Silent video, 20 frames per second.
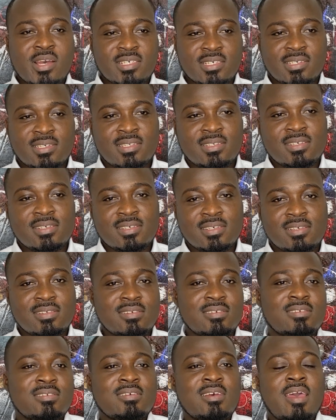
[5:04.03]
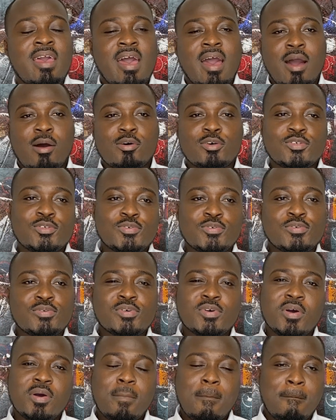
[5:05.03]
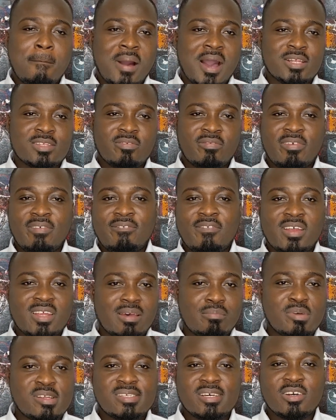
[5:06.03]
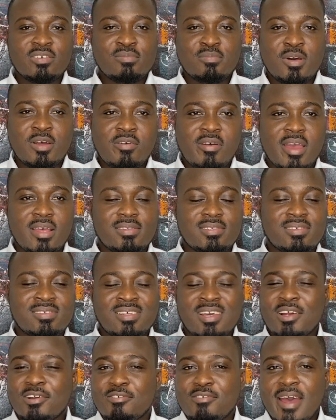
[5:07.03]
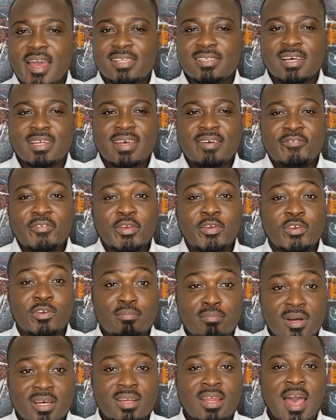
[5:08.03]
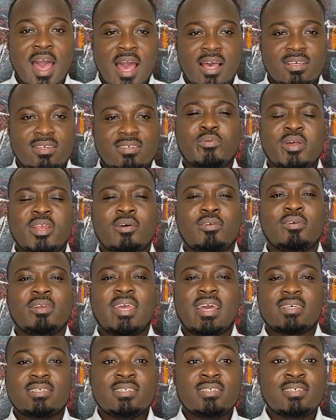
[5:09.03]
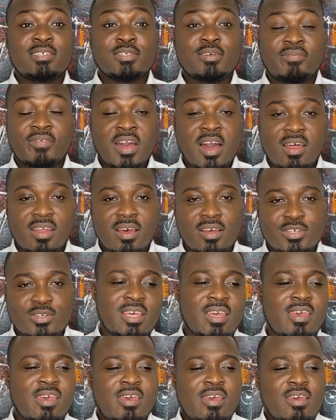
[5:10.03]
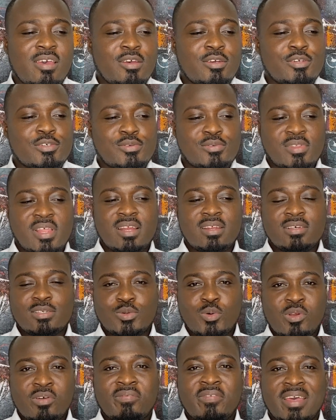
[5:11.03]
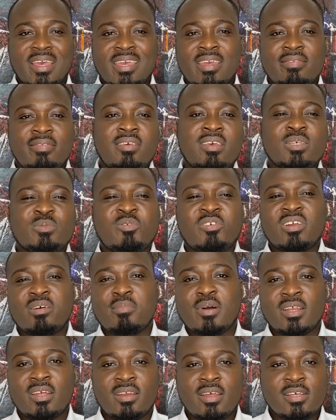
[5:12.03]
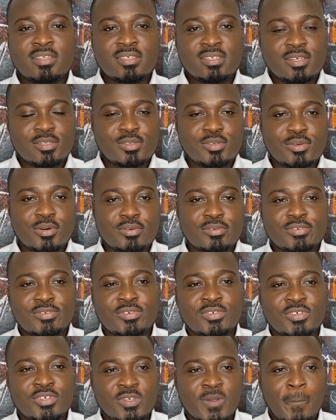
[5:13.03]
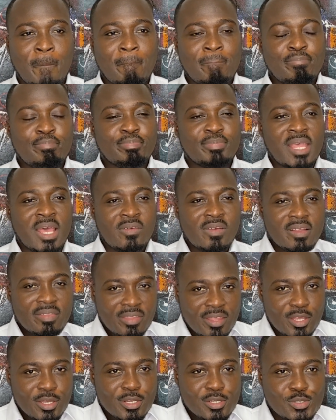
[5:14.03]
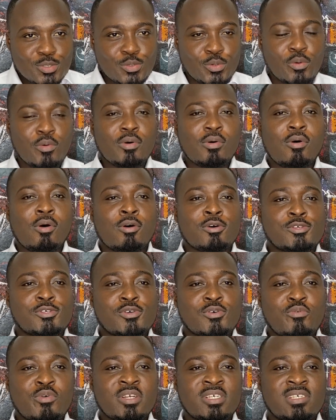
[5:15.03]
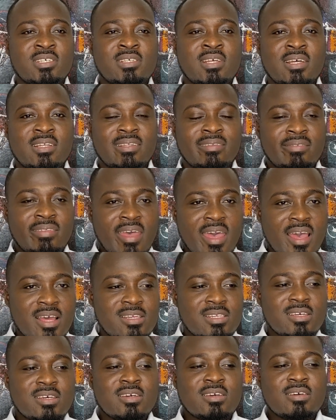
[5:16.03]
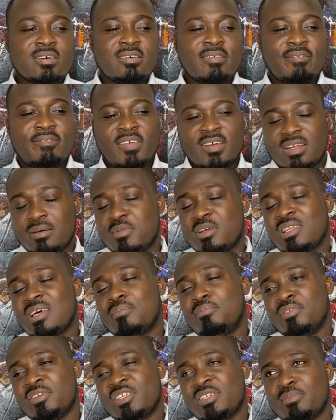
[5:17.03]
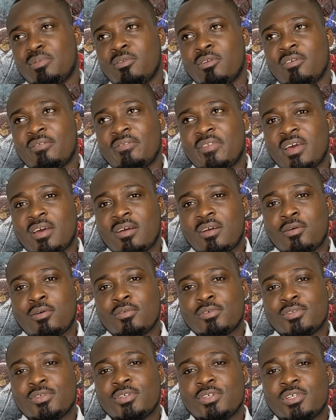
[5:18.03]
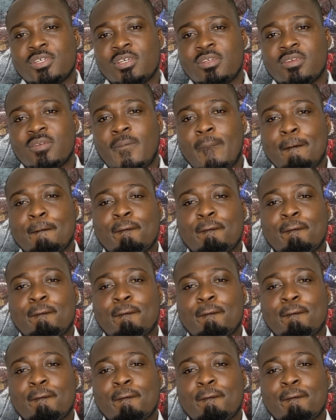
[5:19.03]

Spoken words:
as a citizen are also part of the fundamental human rights. They are right that every human has, whether or not they are citizens of Ghana. So that is one of the key things brought about by the 1992 Constitution. Another thing you need to know also, which is the third fundamental principle of the Constitution,